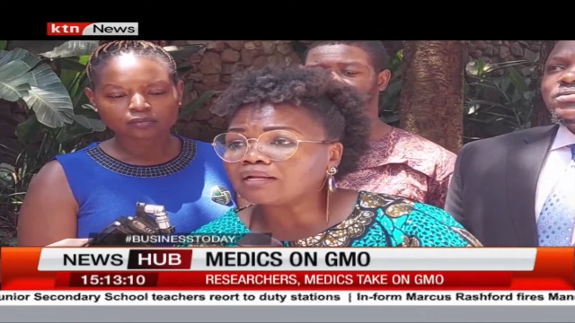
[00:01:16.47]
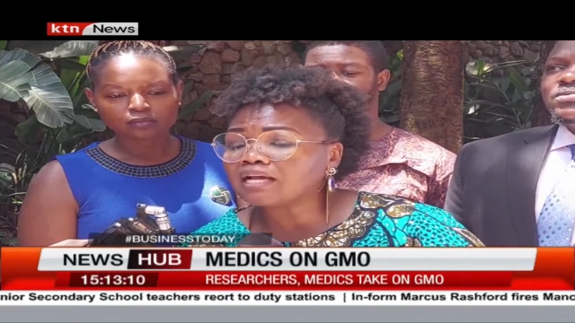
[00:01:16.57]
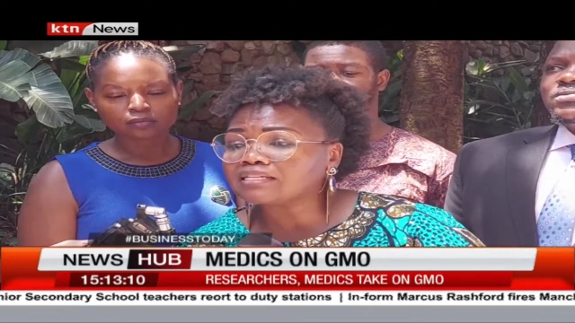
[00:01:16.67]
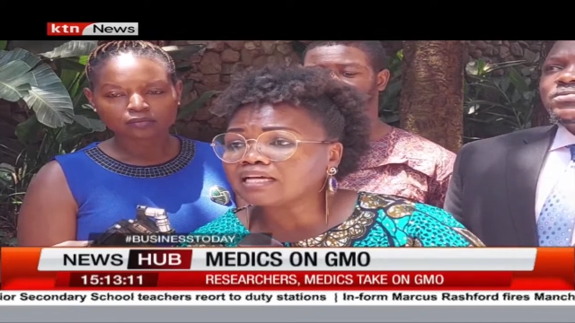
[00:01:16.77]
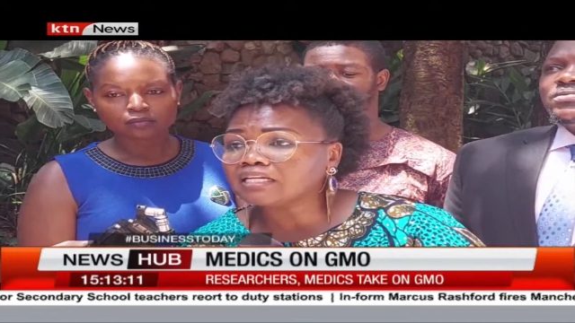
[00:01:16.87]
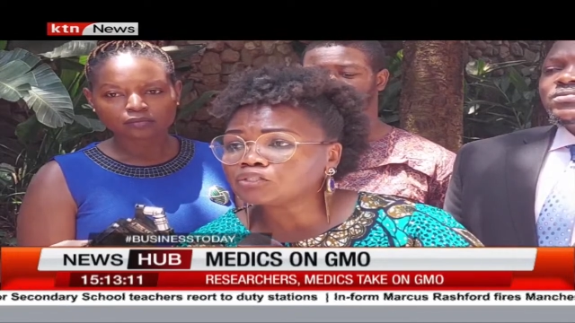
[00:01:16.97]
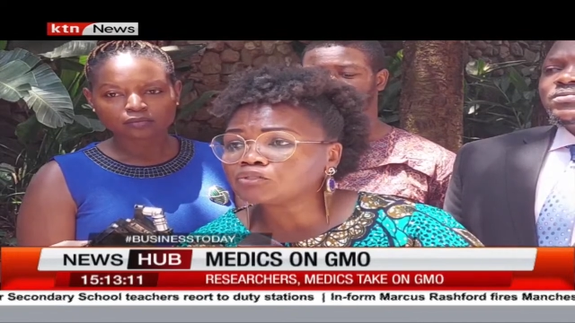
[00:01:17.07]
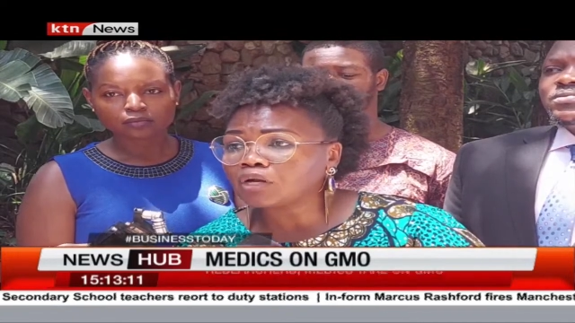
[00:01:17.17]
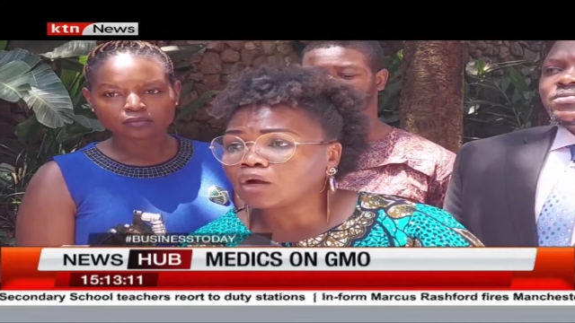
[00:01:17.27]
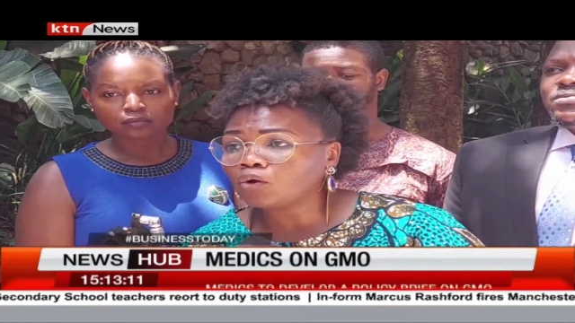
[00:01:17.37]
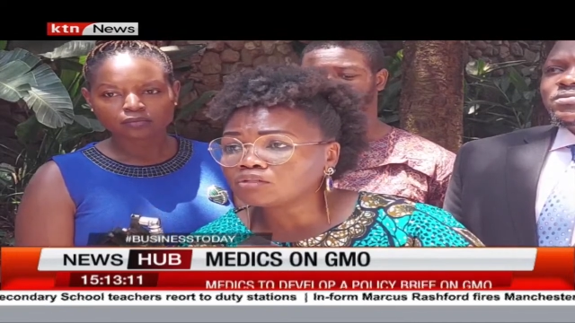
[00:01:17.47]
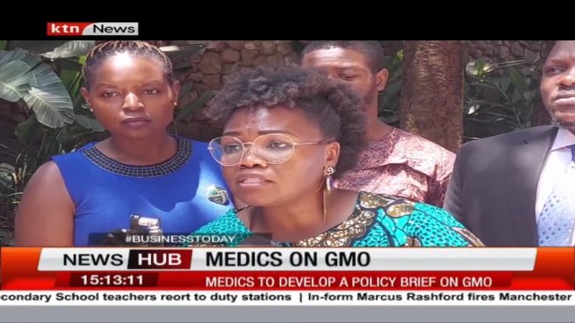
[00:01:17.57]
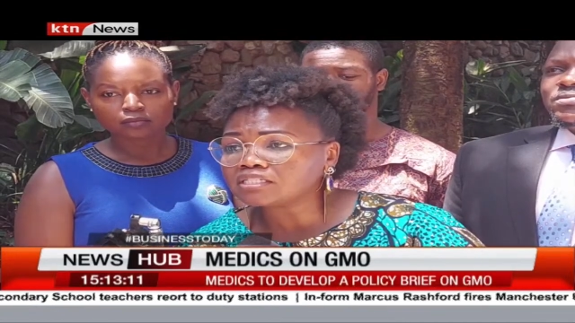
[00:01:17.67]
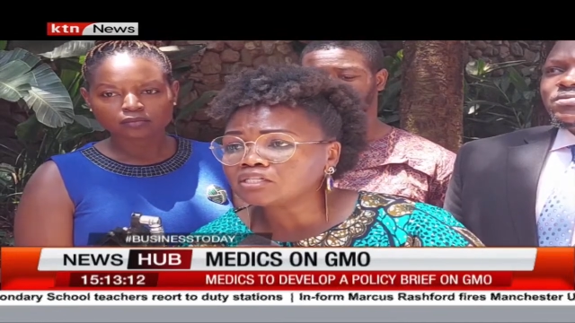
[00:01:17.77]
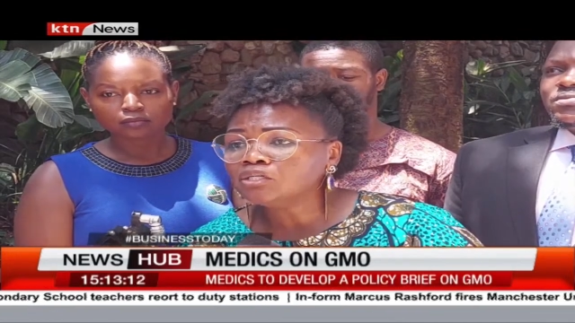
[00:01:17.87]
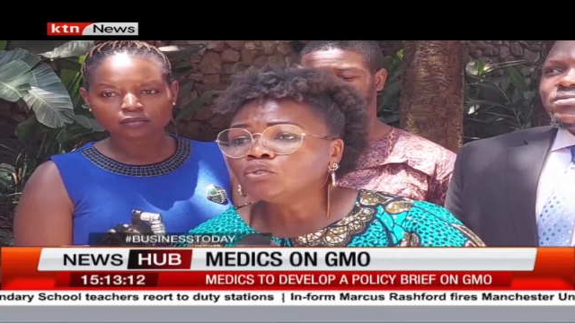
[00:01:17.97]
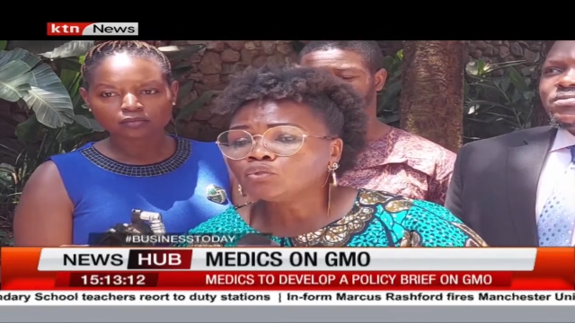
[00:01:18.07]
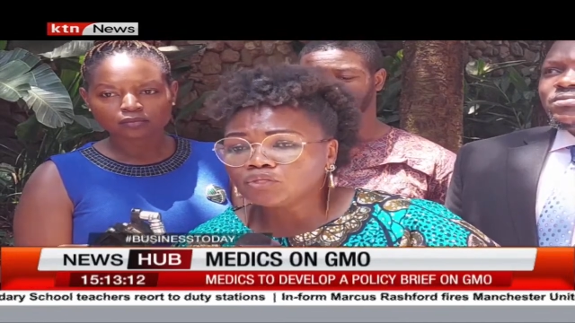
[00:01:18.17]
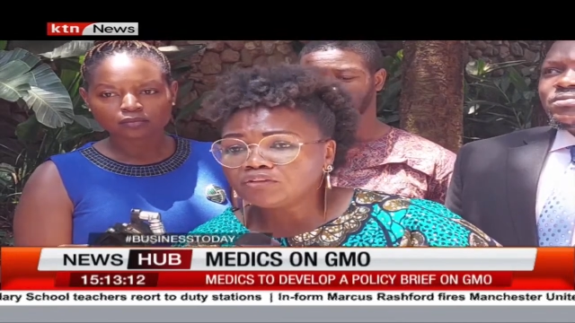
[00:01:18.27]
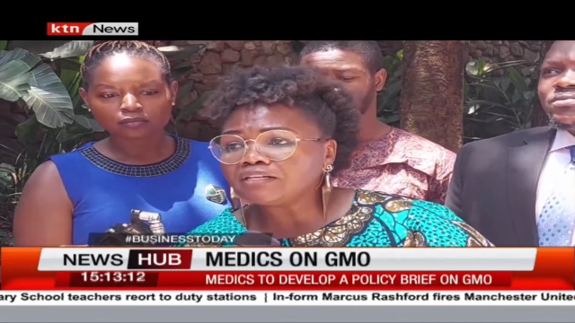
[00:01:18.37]
Speaker 1: a, a challenge to NACOSTI
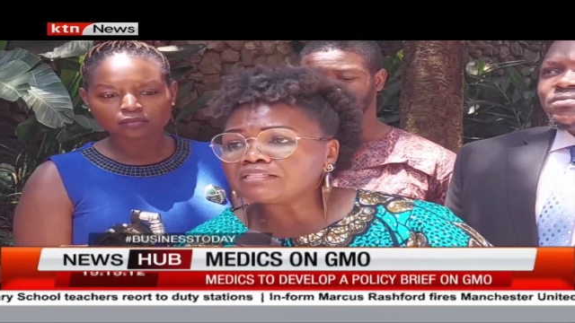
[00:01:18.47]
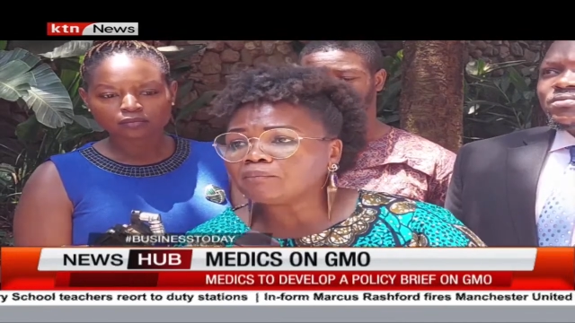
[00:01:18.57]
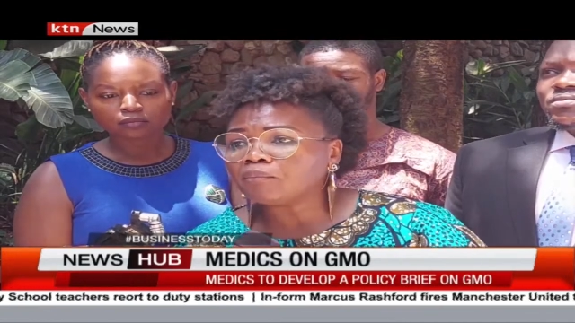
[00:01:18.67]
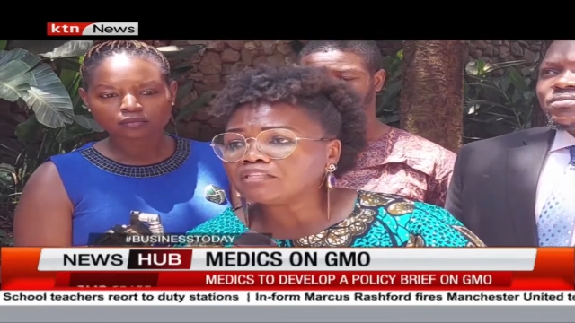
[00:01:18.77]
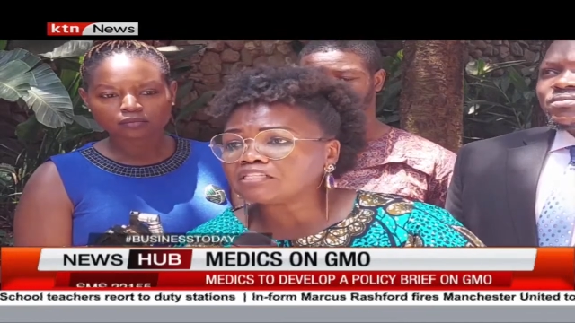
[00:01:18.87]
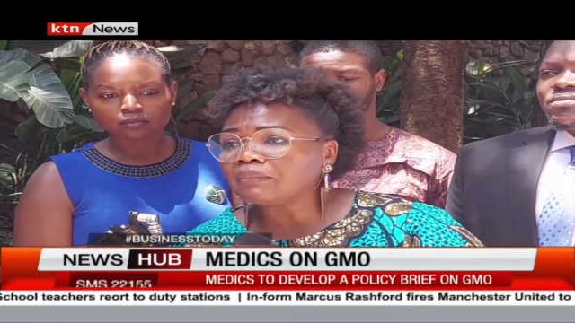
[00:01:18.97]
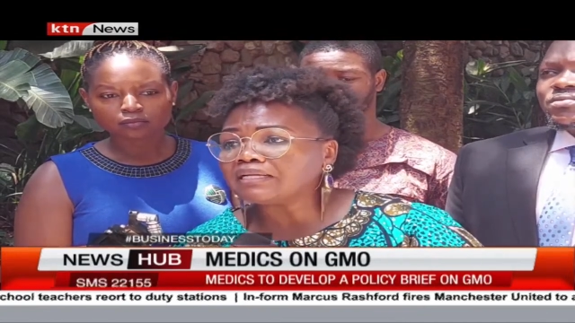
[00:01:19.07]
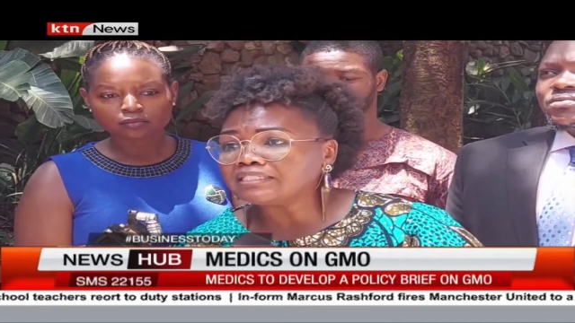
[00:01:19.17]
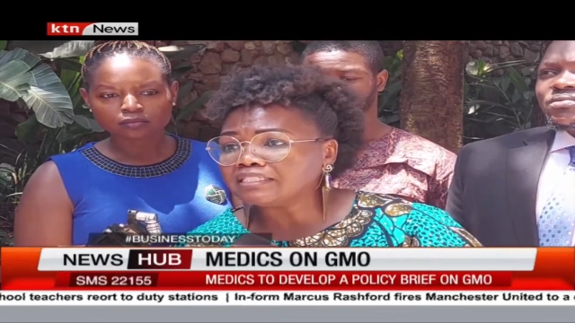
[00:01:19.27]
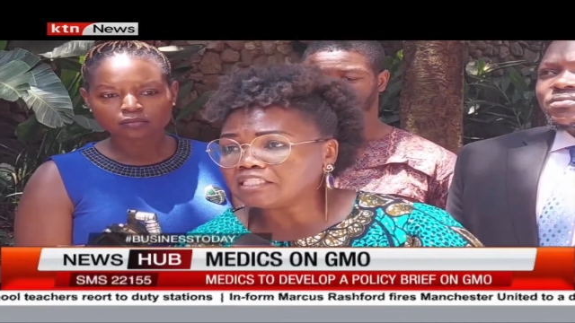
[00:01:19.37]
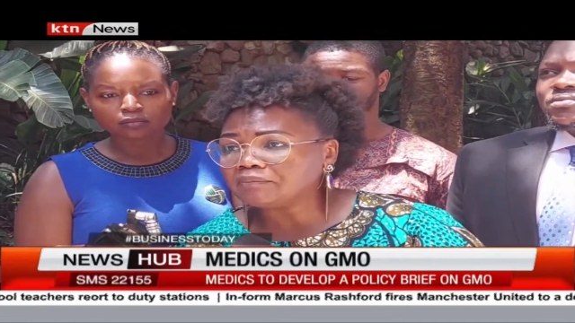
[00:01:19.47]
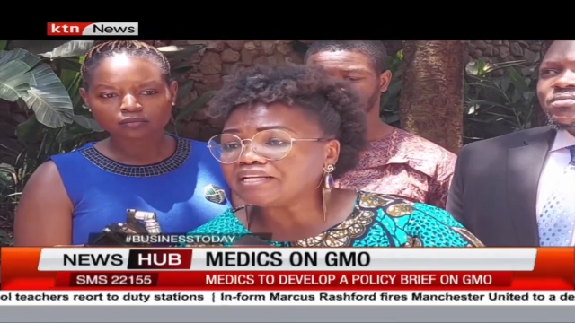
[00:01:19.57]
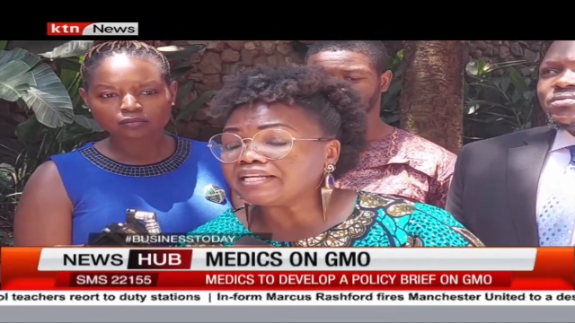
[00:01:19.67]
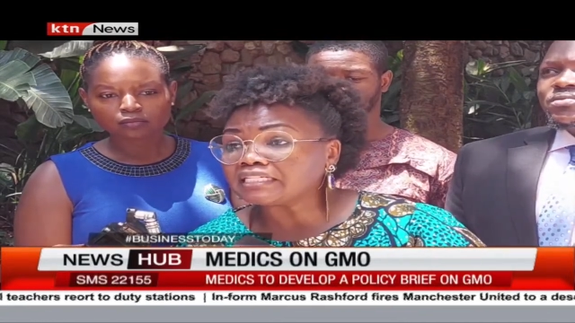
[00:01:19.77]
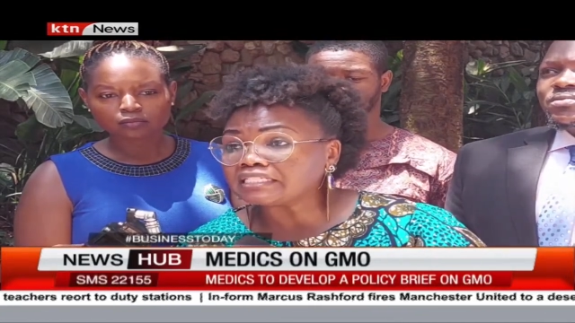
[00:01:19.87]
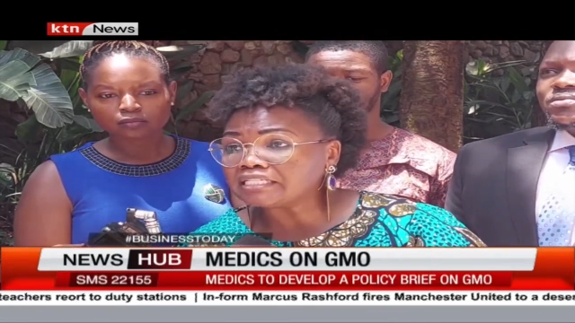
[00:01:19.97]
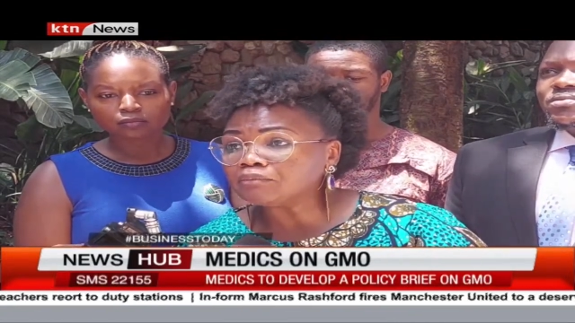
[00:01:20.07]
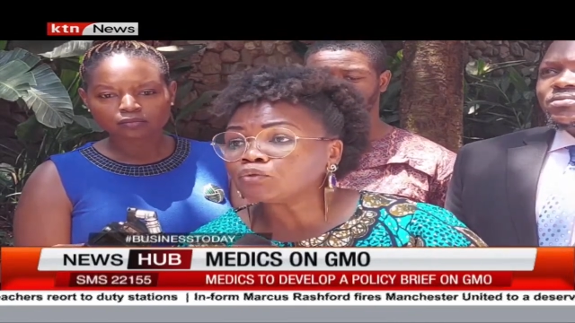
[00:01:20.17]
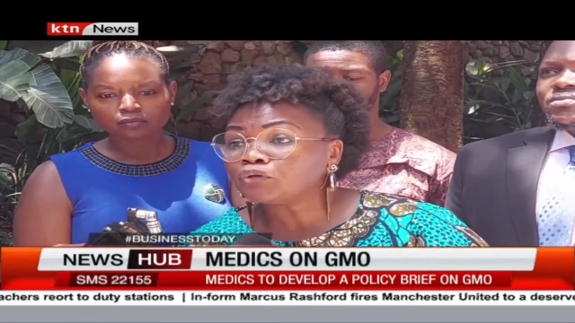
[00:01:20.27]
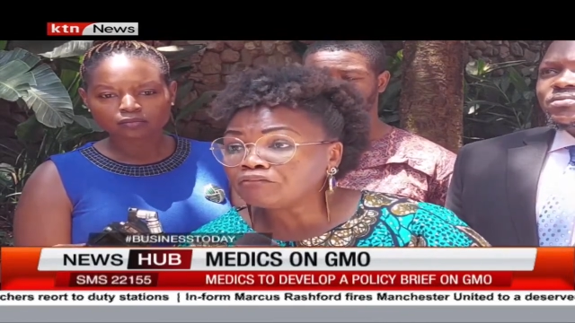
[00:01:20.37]
to even support this multidisciplinary
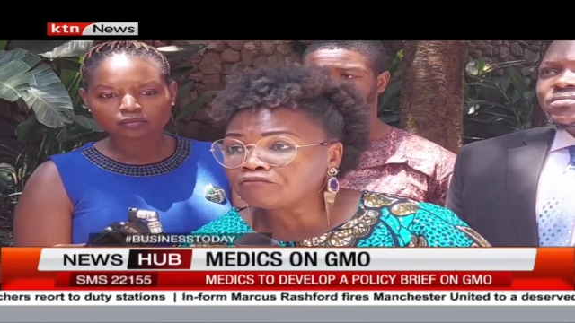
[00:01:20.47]
team to